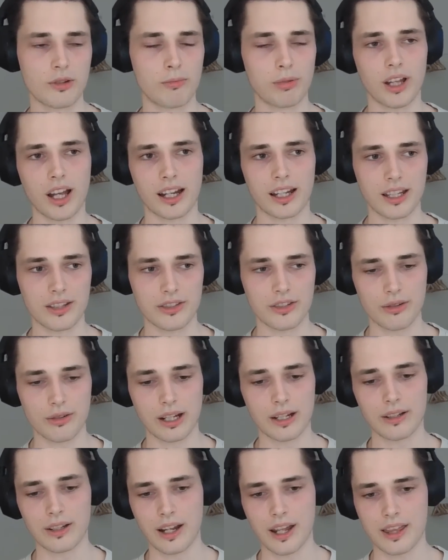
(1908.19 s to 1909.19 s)
plug into
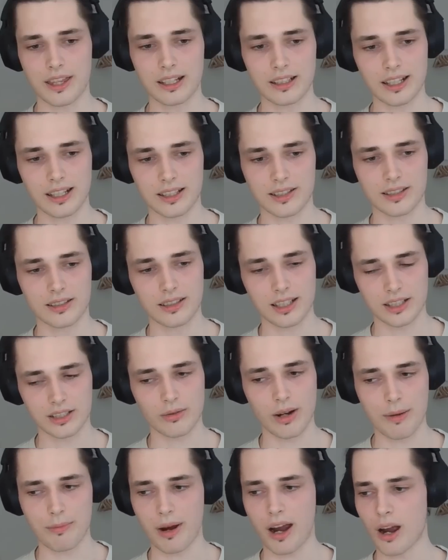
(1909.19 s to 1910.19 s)
it, and I think that's
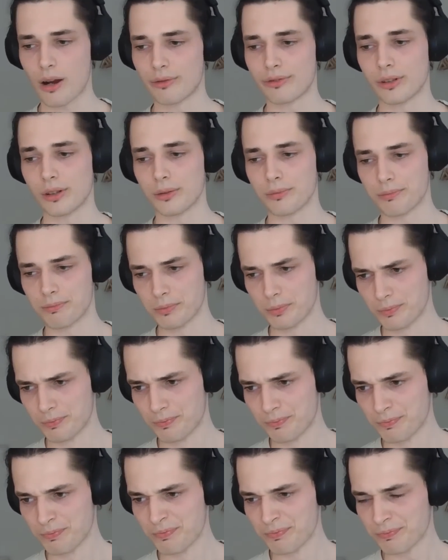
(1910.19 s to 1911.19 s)
quite powerful.
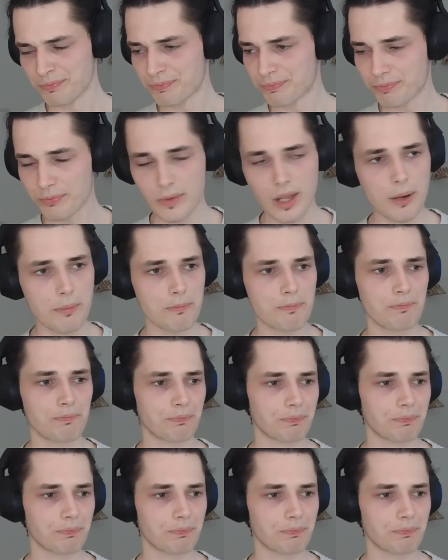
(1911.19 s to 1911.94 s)
Yep.